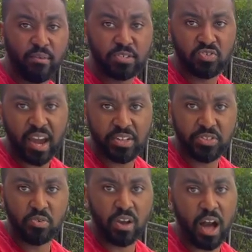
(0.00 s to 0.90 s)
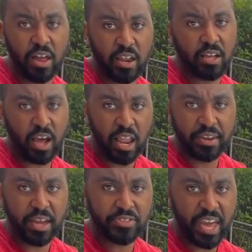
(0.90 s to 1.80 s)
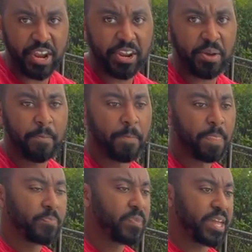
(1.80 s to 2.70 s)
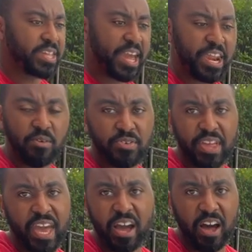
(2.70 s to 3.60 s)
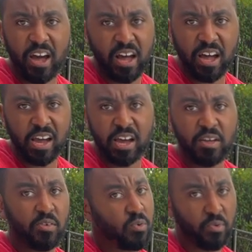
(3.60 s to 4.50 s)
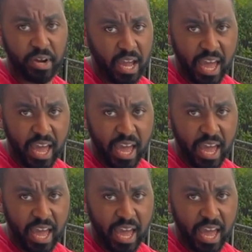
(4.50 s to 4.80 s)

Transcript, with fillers: when we tried to colonize Canada, and Canada was like, uh, uh, uh, we're not